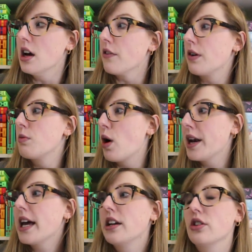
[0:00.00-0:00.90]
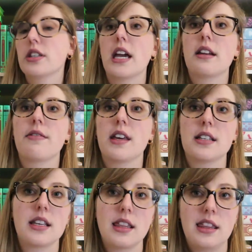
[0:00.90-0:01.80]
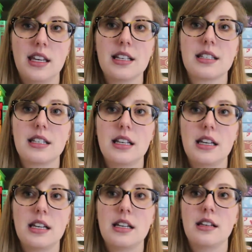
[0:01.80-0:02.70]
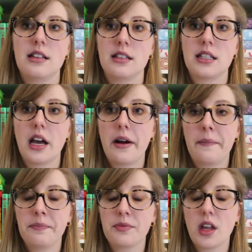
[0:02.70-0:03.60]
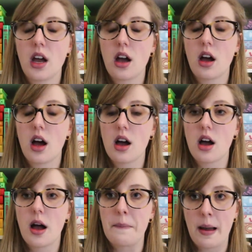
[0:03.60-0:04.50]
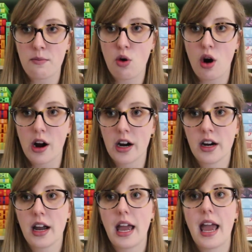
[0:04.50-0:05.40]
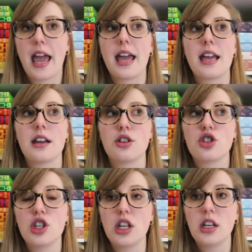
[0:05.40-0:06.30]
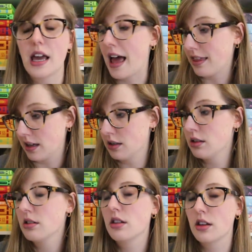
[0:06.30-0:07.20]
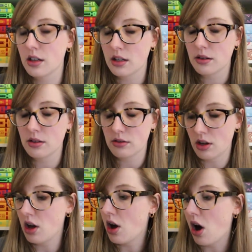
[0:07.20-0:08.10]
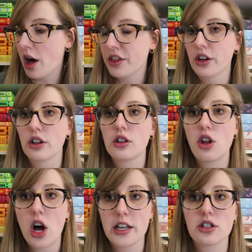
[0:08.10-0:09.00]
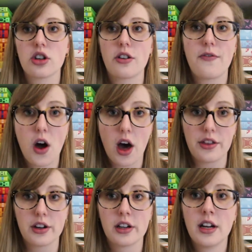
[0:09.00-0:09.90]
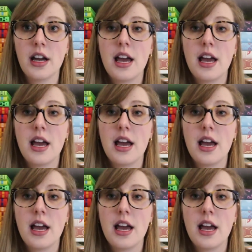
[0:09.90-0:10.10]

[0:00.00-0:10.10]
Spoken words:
from what I understand of this, this is a memoir, and Helen, the author, lost her father.